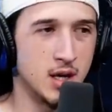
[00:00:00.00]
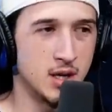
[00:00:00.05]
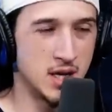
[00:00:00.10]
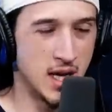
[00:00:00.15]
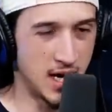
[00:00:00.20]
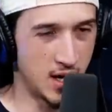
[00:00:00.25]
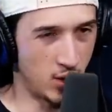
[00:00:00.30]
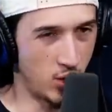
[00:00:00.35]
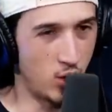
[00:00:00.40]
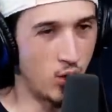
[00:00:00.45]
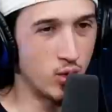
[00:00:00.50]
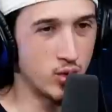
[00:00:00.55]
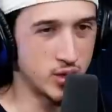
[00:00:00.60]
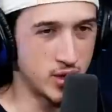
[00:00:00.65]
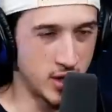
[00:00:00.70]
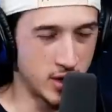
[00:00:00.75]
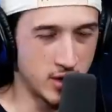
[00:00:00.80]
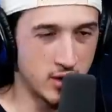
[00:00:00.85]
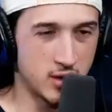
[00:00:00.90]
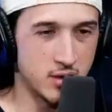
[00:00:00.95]
that whole
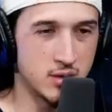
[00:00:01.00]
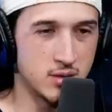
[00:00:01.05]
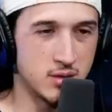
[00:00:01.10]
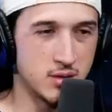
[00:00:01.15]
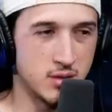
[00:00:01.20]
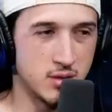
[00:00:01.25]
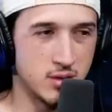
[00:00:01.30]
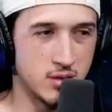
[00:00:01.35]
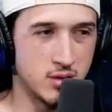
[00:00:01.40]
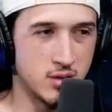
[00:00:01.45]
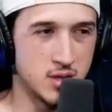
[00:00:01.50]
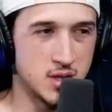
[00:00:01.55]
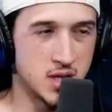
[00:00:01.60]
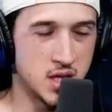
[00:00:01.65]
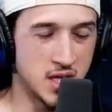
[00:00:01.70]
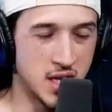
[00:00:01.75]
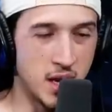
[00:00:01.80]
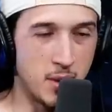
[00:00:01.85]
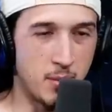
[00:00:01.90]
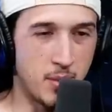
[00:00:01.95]
year
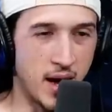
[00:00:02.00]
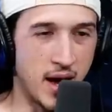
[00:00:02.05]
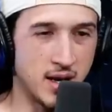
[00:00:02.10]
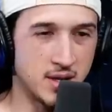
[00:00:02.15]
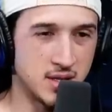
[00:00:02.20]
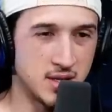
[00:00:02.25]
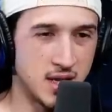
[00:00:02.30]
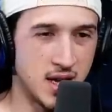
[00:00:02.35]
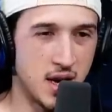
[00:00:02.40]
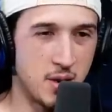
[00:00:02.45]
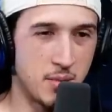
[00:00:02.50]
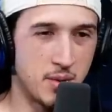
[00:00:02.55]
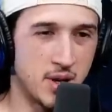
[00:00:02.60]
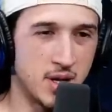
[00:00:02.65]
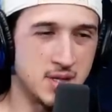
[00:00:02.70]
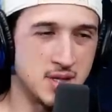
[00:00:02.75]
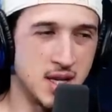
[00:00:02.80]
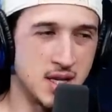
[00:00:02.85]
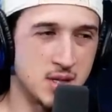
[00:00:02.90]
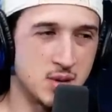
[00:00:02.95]
to get back to that,
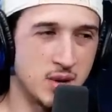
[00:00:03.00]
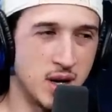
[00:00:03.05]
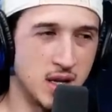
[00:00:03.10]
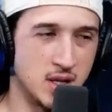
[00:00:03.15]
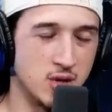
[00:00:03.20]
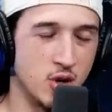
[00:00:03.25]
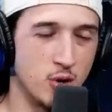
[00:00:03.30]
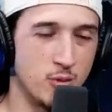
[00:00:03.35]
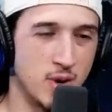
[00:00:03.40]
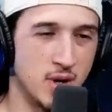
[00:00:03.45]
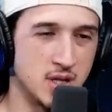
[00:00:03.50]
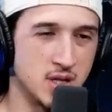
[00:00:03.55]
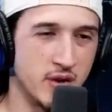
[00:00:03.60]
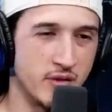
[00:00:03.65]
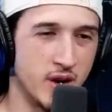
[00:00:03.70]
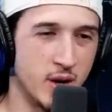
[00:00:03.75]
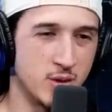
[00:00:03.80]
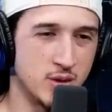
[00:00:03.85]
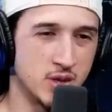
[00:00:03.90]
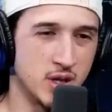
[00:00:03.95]
because that's what I told myself
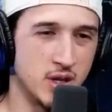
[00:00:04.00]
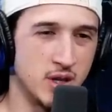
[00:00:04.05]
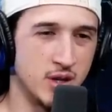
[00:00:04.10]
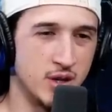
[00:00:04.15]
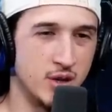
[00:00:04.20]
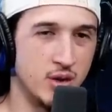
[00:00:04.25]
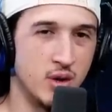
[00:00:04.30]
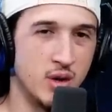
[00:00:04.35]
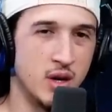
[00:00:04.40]
I was going to do.